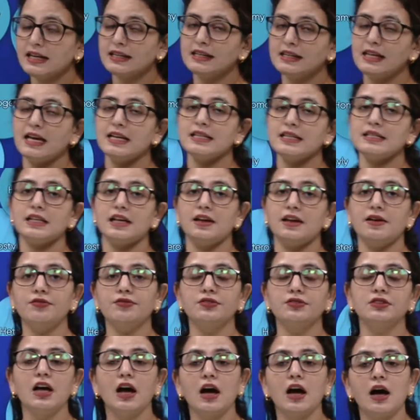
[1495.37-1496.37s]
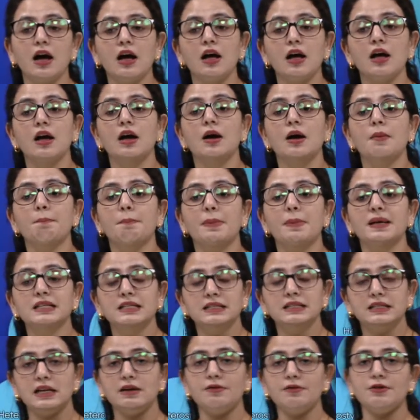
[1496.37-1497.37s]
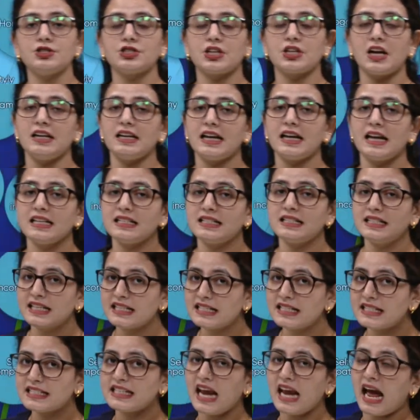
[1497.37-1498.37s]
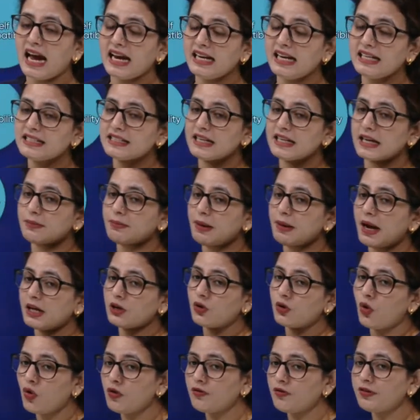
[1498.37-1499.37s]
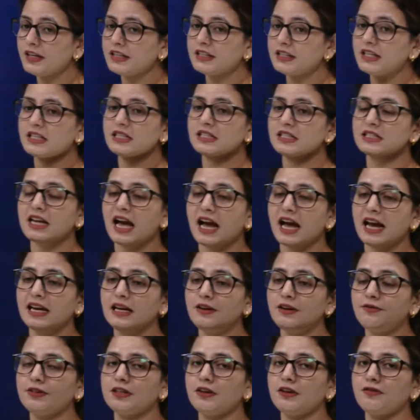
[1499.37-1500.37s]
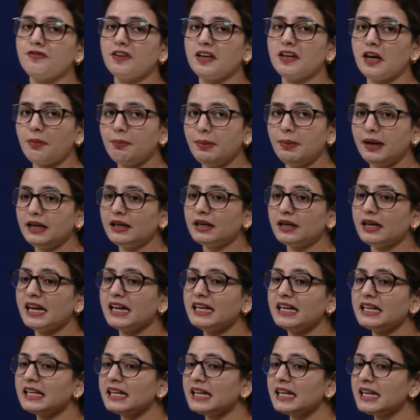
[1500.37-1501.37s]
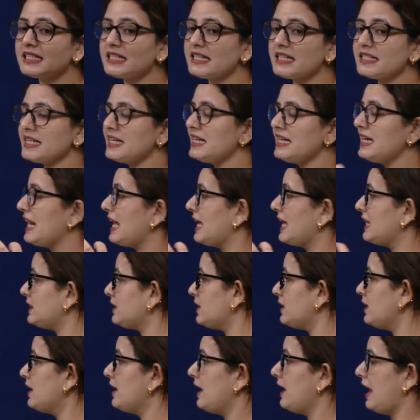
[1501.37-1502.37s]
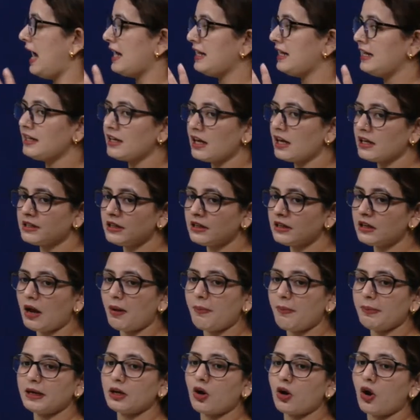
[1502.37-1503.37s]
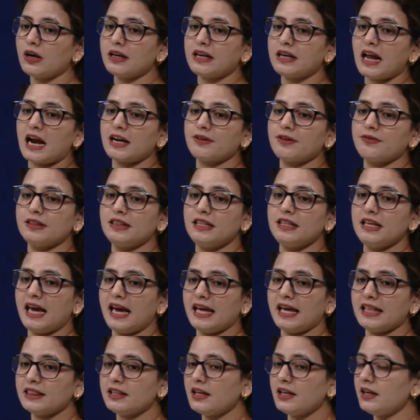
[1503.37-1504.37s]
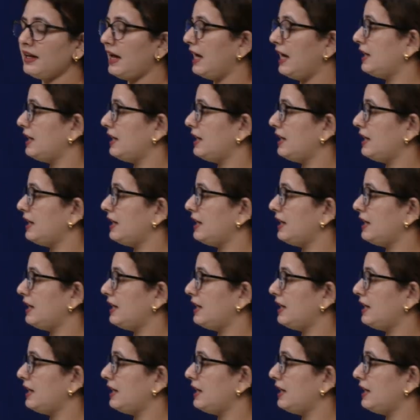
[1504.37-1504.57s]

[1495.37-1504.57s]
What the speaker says: Yes, if the pistil which contains the style, stigma and ovary, the style, if the filament increases in length and it doesn't come in contact with the anther,